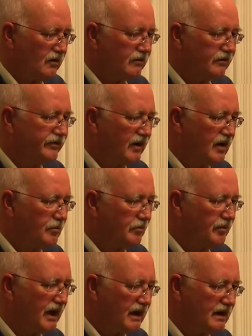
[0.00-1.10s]
or
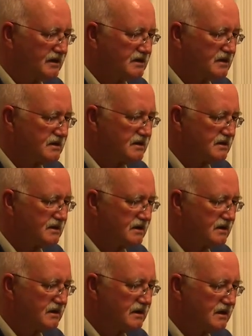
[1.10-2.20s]
farm past,
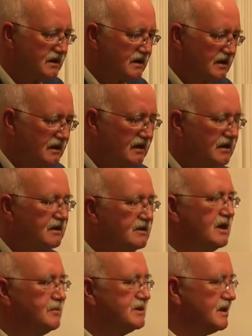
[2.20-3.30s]

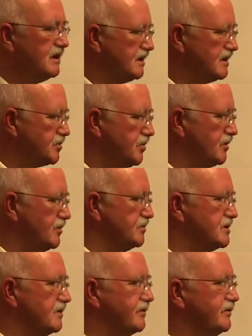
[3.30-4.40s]
Seamus Heaney's
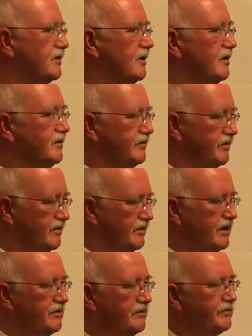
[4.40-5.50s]
poems are full of
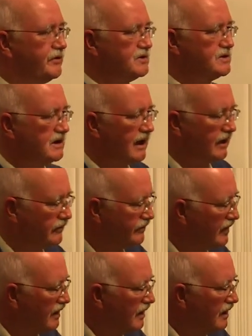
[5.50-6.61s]
that first life
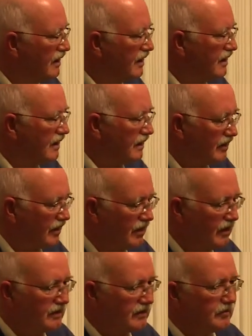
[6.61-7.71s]
uh,
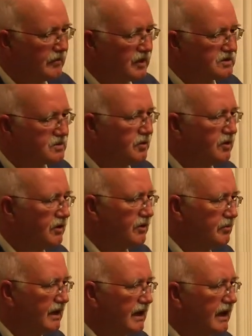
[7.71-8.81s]
in Mossbawn,
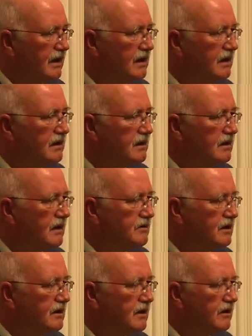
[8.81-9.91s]
and Bellaghy and
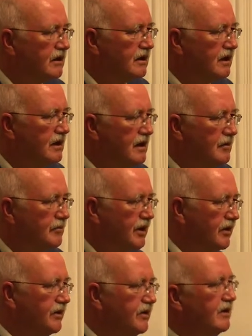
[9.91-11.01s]
County Derry.
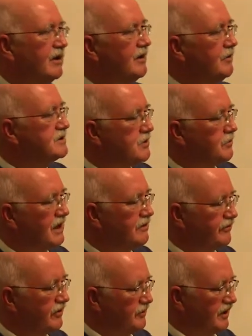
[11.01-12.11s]
But he was away
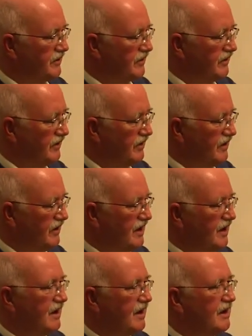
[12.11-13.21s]
from
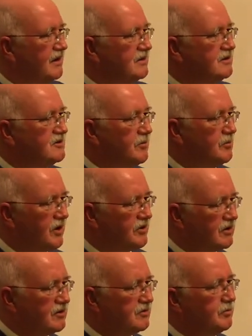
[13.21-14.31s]
it. Uh, John
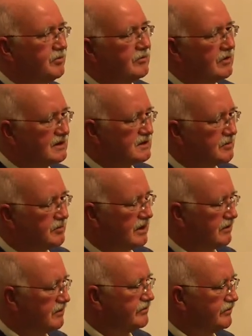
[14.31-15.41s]
Montague writes about